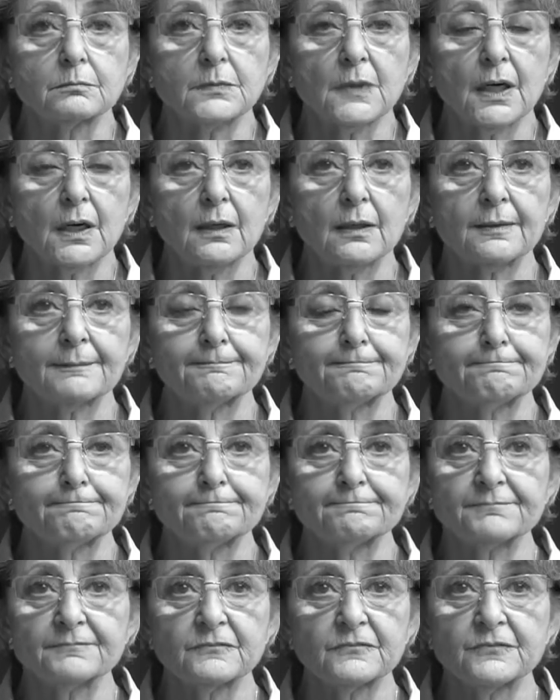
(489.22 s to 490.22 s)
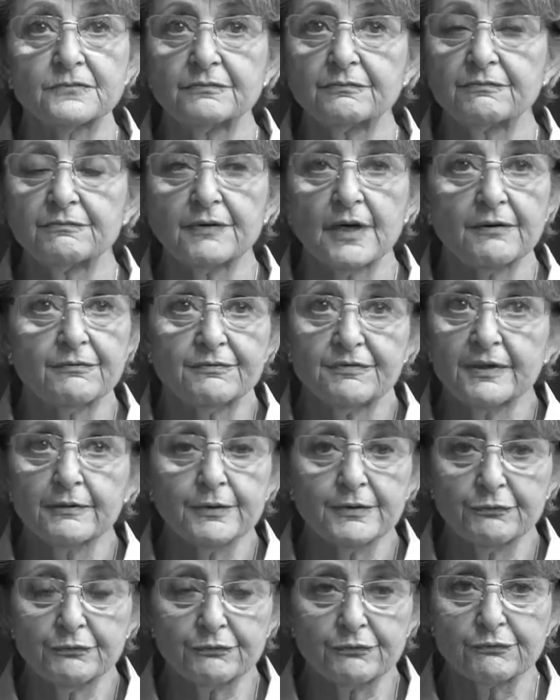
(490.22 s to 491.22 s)
A
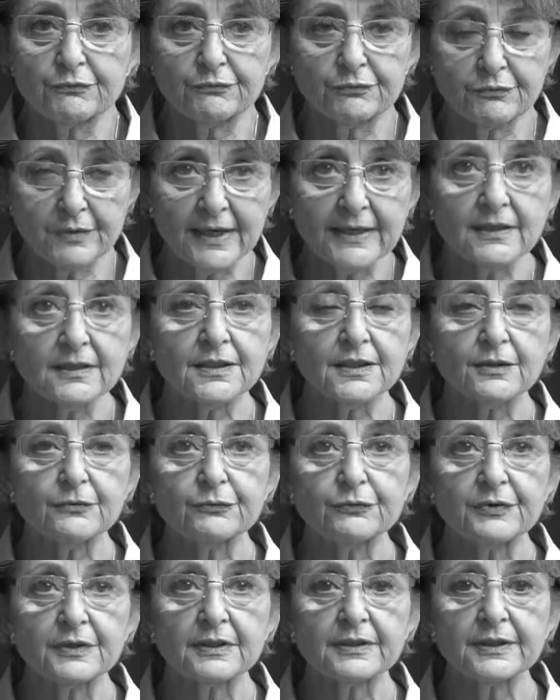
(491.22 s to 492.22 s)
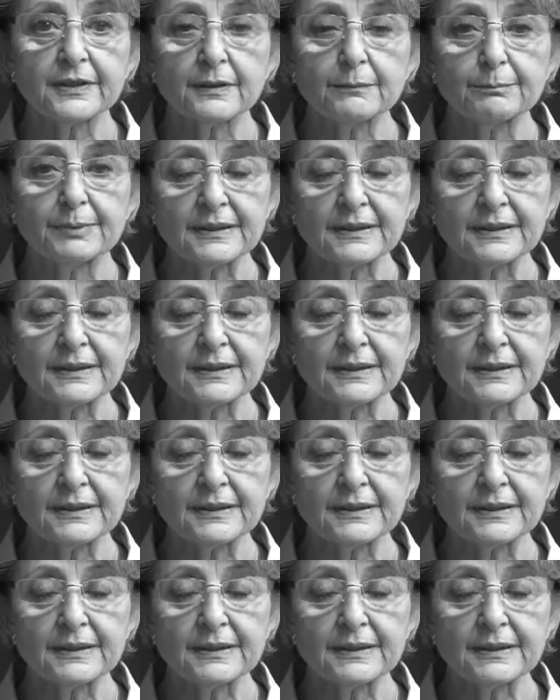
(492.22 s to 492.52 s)
very frightening feeling.